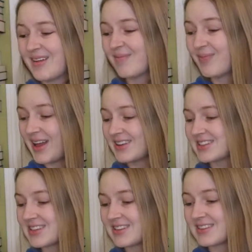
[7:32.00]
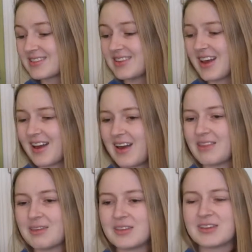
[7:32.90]
But yeah, I
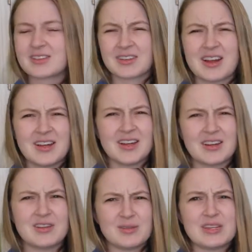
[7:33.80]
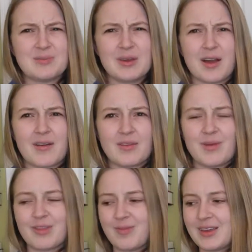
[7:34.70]
think that it's a good idea to do a TBR of the
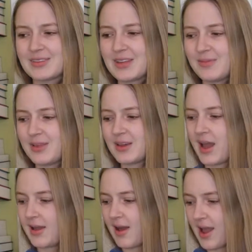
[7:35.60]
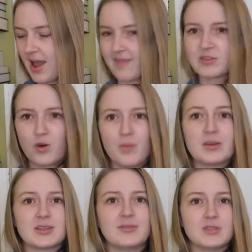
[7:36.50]
month, because then I'm like, I have to hold
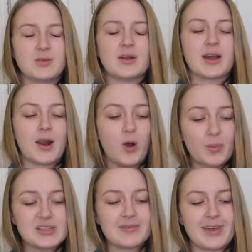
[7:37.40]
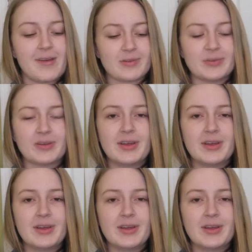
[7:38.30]
myself to it. I gotta hold myself accountable.